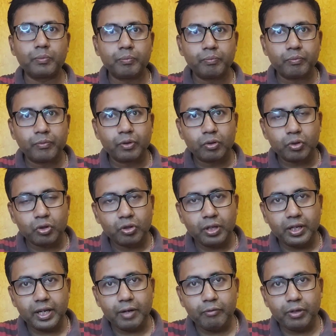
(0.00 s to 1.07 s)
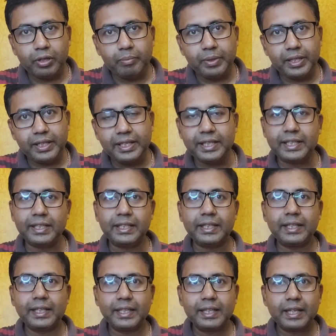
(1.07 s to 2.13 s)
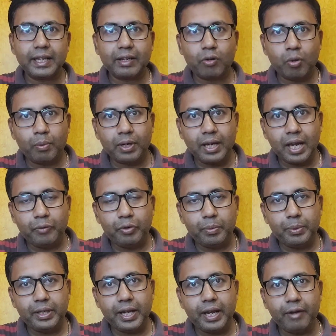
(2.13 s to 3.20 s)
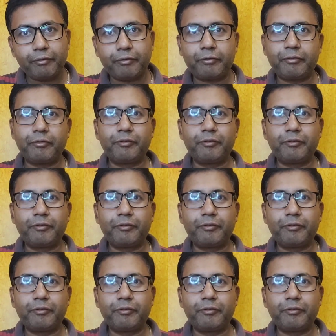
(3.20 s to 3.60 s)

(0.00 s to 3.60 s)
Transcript: Shuddha Re will be E, Komal Ga will be F,